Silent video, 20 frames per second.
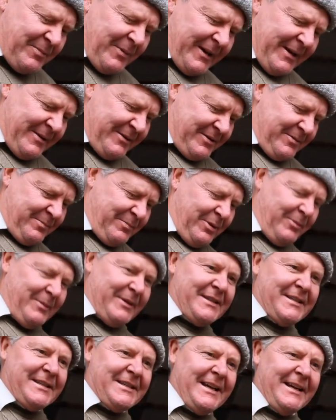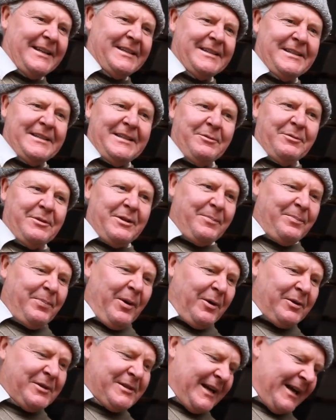my bloomin' stick to tilt the
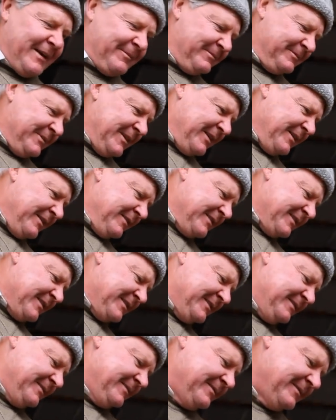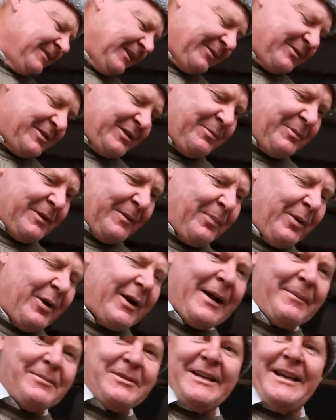box up when I was, like, tilt the pot
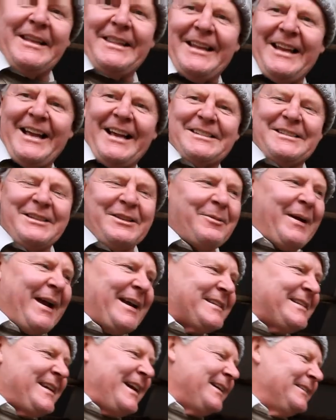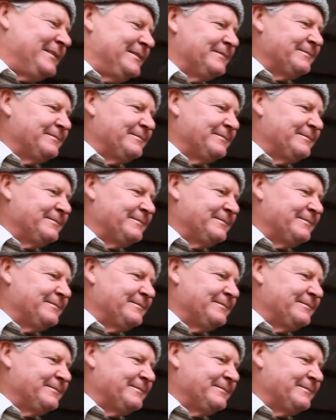up to get the last of the wax out.